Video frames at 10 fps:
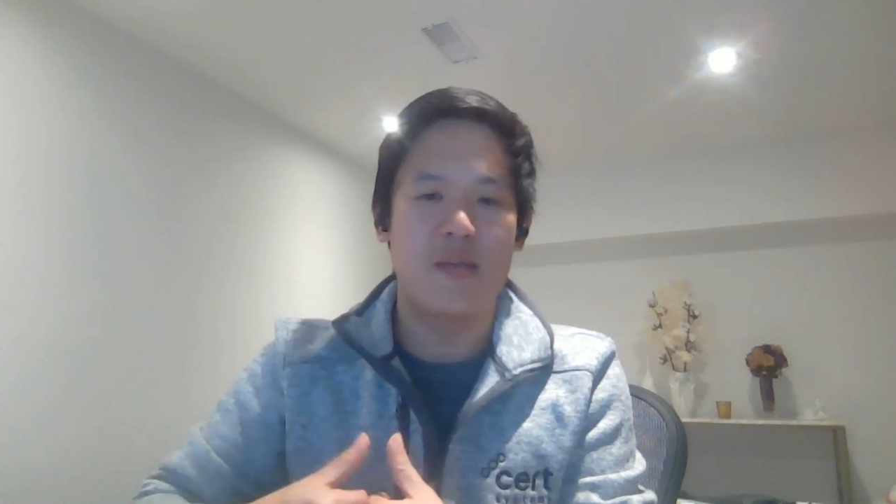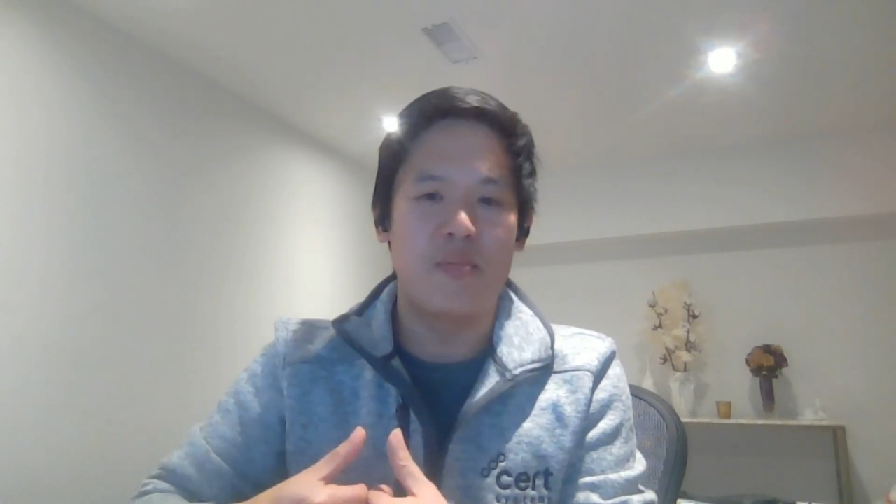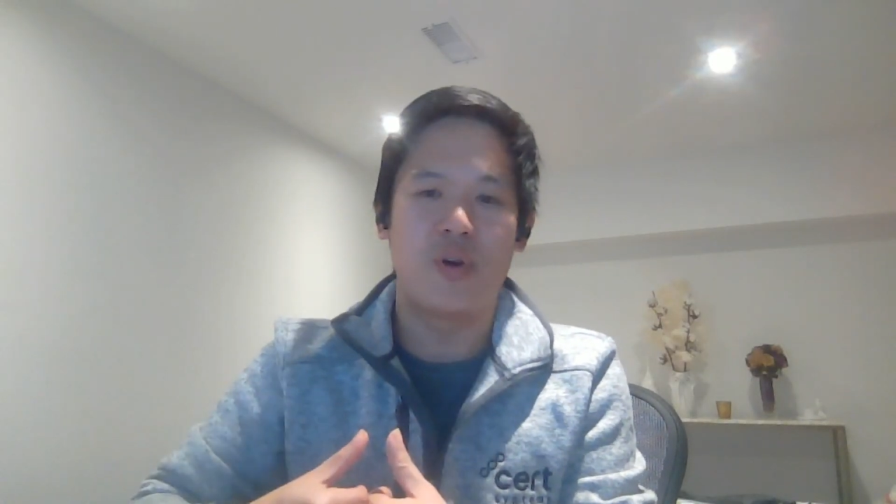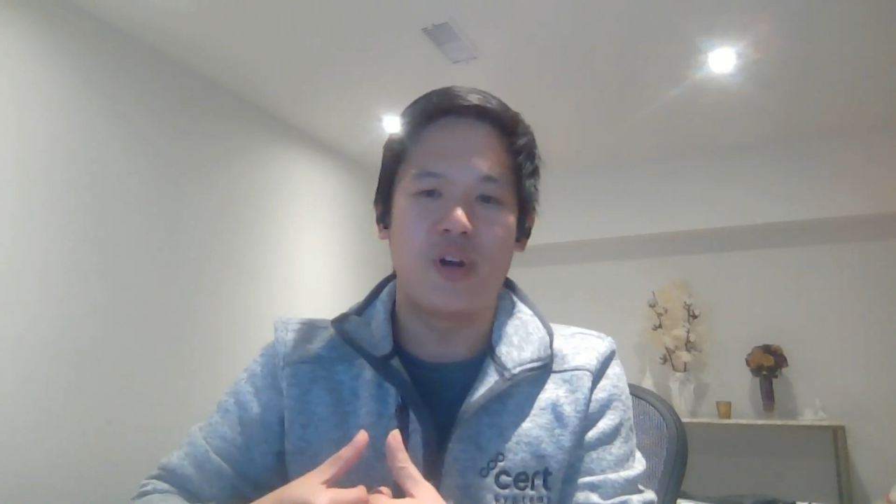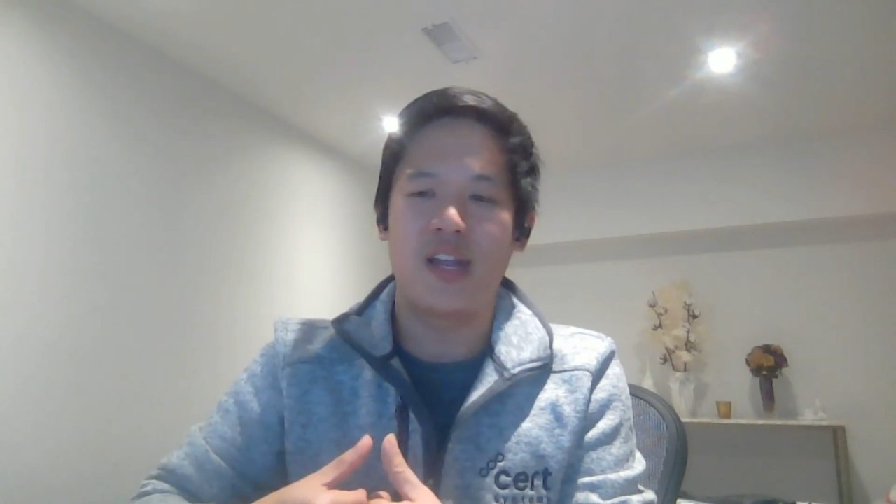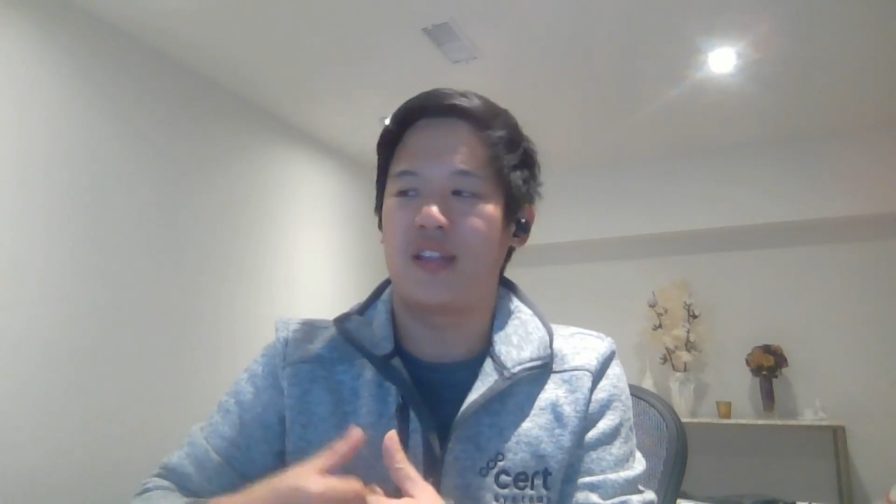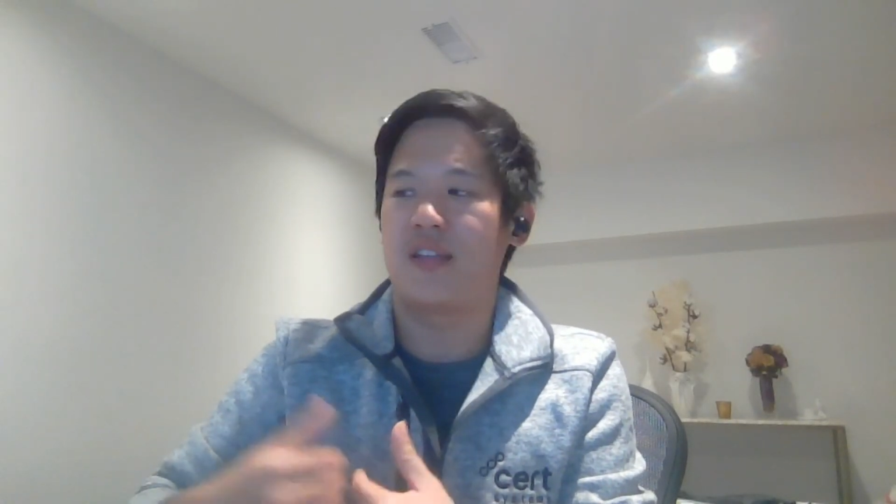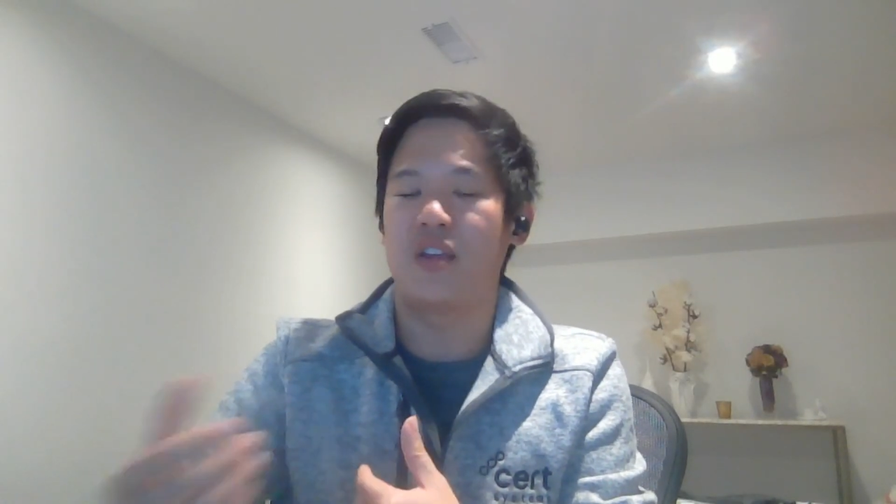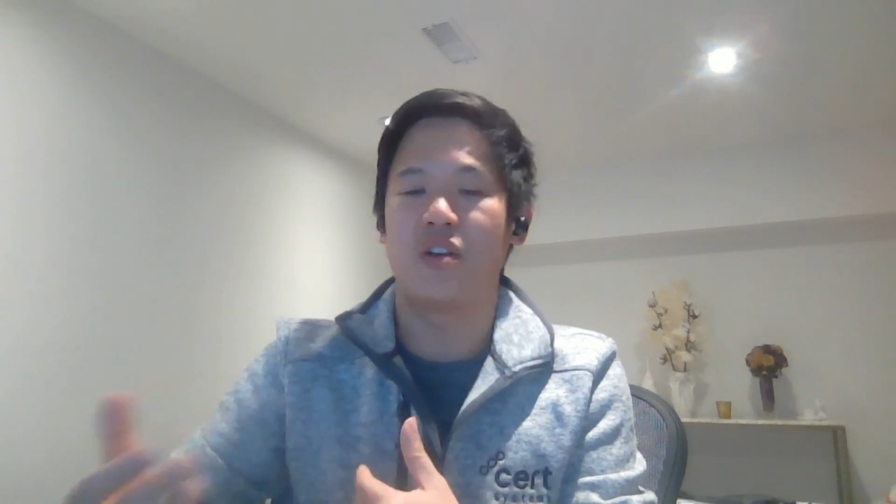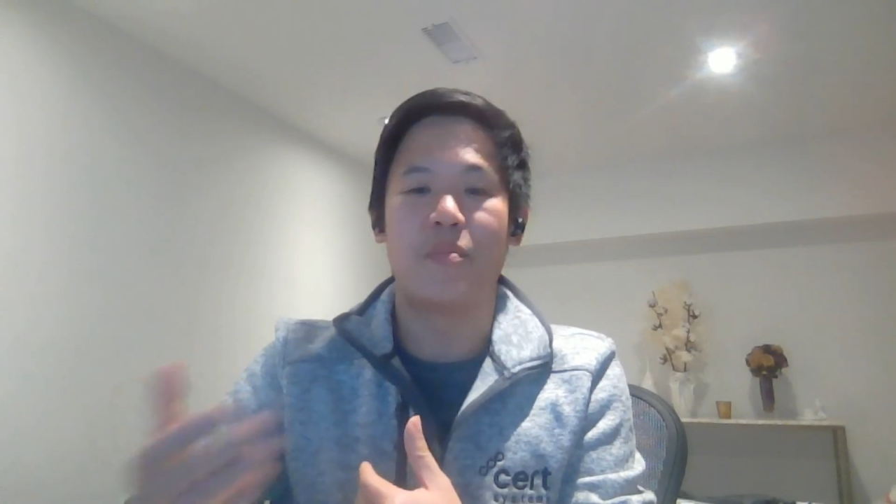importing
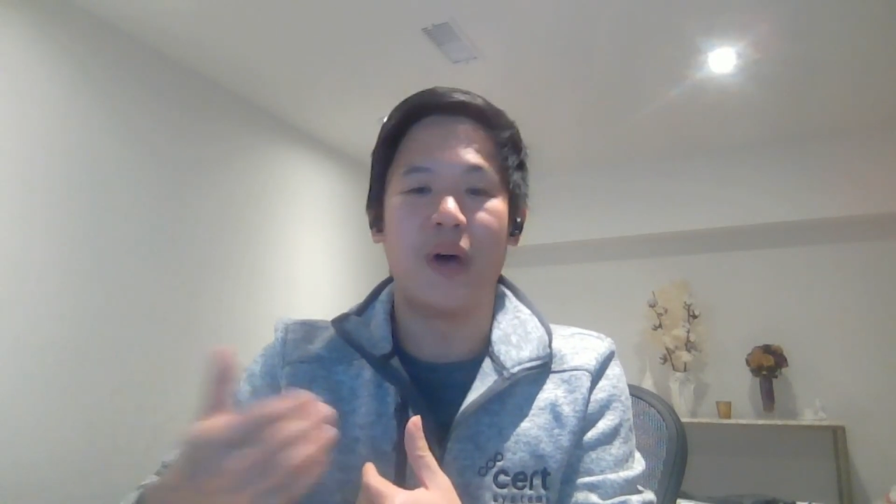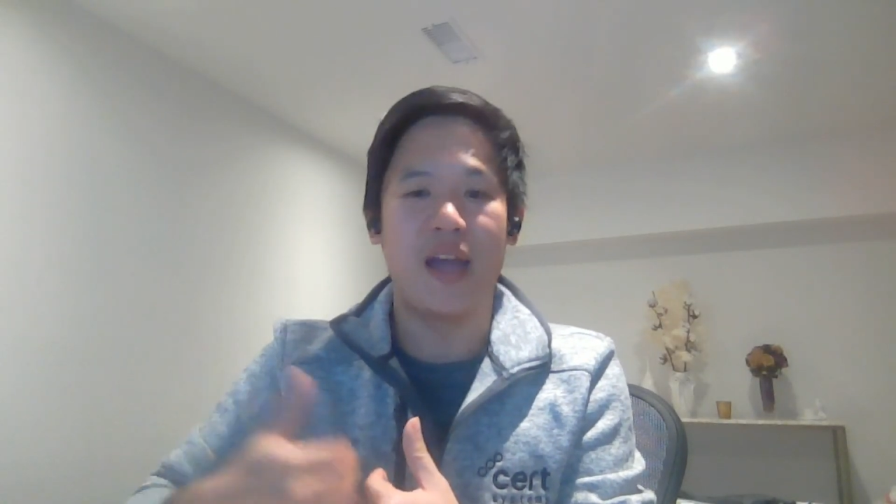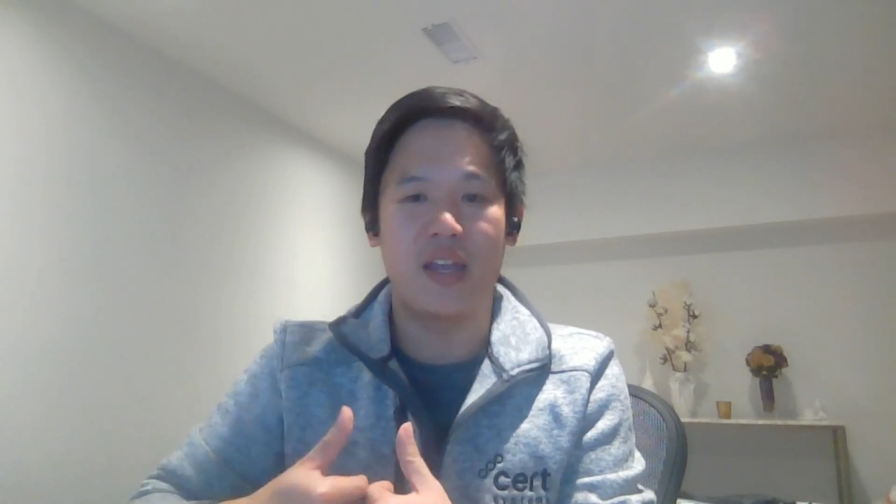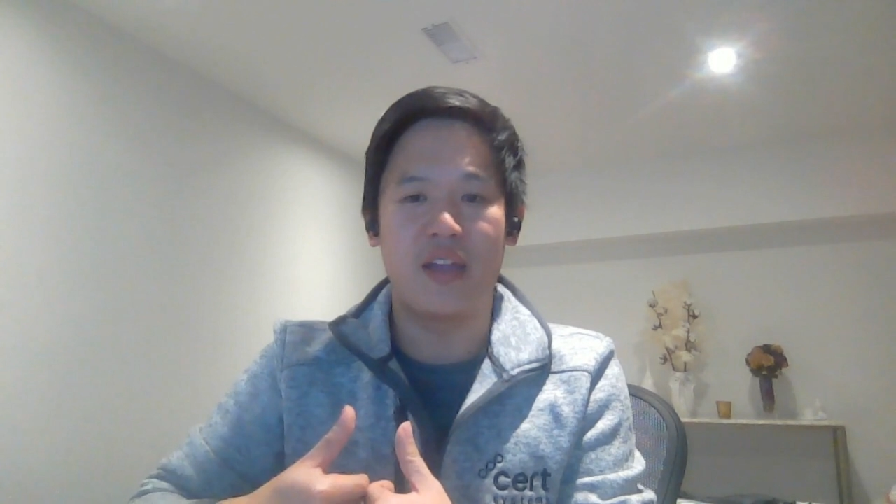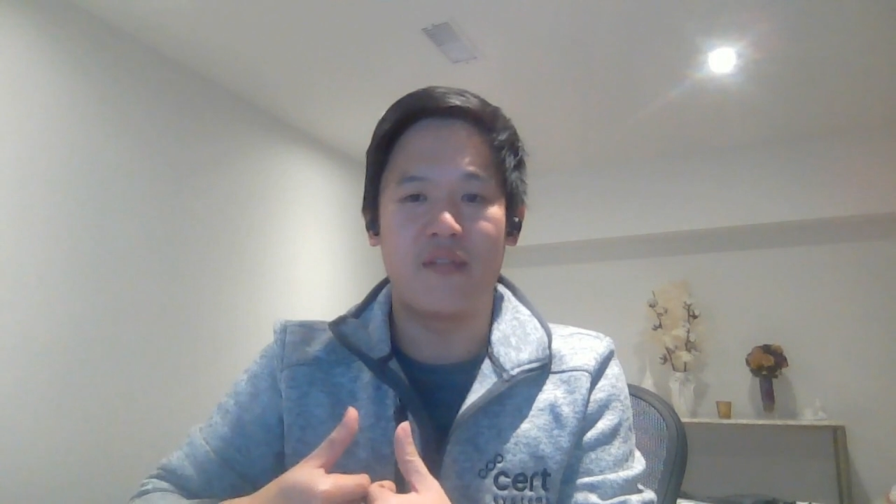ethylene or buying